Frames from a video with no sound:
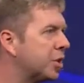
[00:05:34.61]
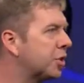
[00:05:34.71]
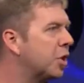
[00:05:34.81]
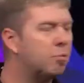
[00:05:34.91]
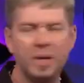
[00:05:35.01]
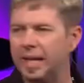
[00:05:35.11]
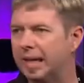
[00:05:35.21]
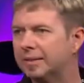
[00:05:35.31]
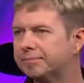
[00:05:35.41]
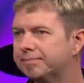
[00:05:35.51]
just know
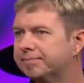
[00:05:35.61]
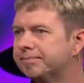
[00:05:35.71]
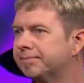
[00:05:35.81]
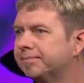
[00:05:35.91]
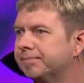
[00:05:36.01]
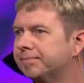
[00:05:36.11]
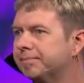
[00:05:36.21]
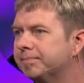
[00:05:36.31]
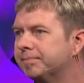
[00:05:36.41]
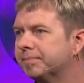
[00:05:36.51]
me
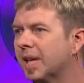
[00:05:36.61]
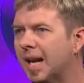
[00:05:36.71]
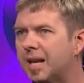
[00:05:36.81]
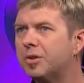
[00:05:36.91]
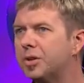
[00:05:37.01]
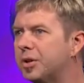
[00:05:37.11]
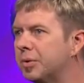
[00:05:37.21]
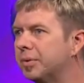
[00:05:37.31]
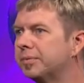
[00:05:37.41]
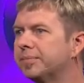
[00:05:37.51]
and I know
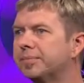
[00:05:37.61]
you.